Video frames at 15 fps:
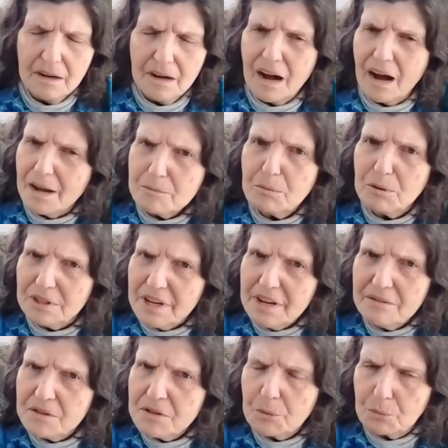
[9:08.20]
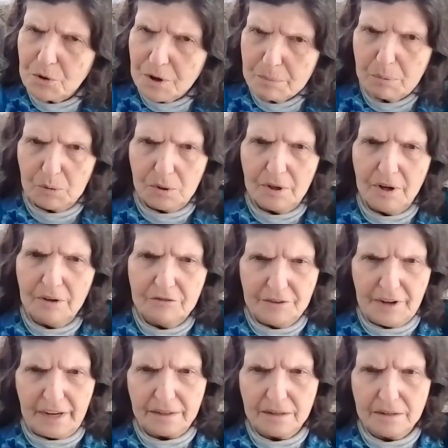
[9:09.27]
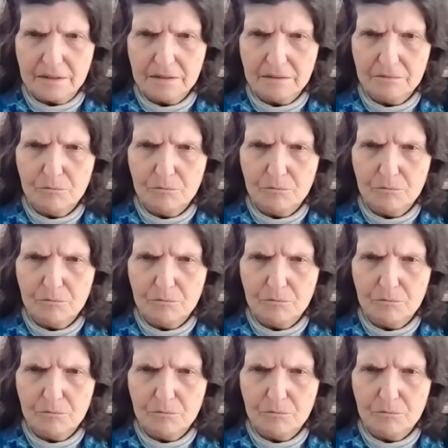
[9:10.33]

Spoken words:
I believe in the ripple effect.